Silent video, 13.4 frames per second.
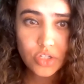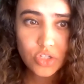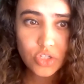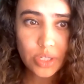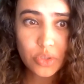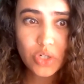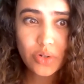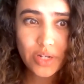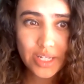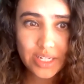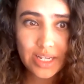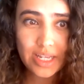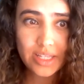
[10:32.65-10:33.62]
So I would go
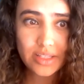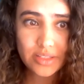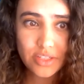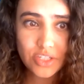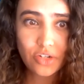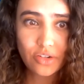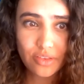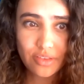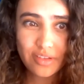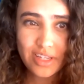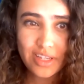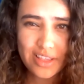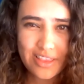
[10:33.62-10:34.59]
ahead and answer
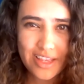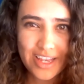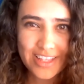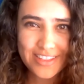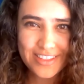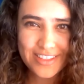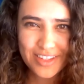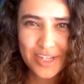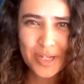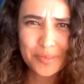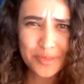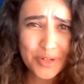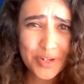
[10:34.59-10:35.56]
that.
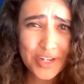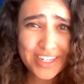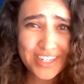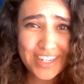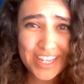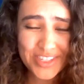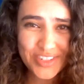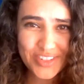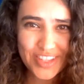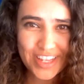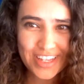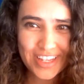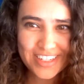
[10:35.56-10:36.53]
Go ahead and
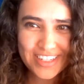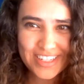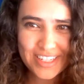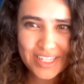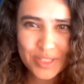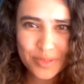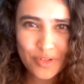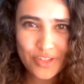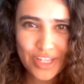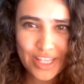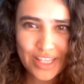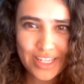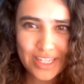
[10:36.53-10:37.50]
enter that, explore
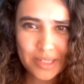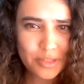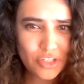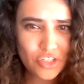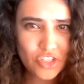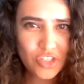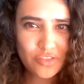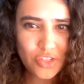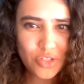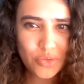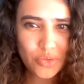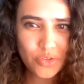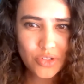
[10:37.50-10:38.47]
that link. I'm not sure if
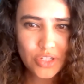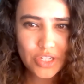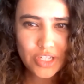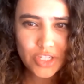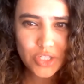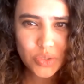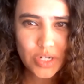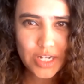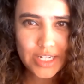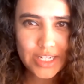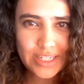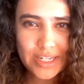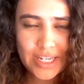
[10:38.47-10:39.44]
you
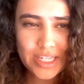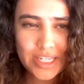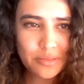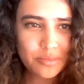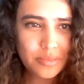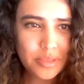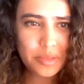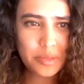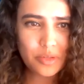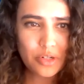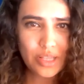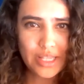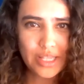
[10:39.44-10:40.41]
got it. I can maybe
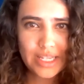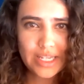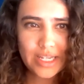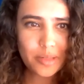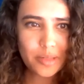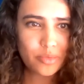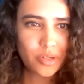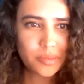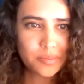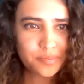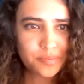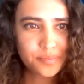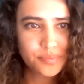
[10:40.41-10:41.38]
put a link up,
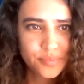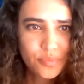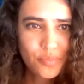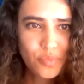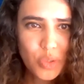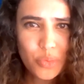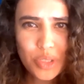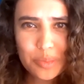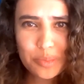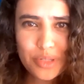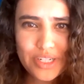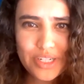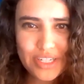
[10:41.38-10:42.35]
or we
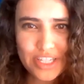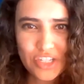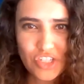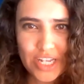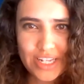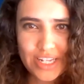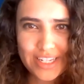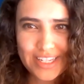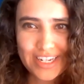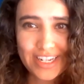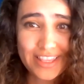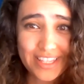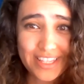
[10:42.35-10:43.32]
can put it in the chat
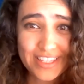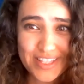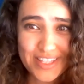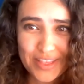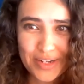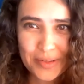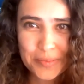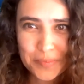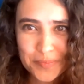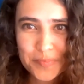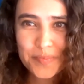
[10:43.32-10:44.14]
again. I think it's in there.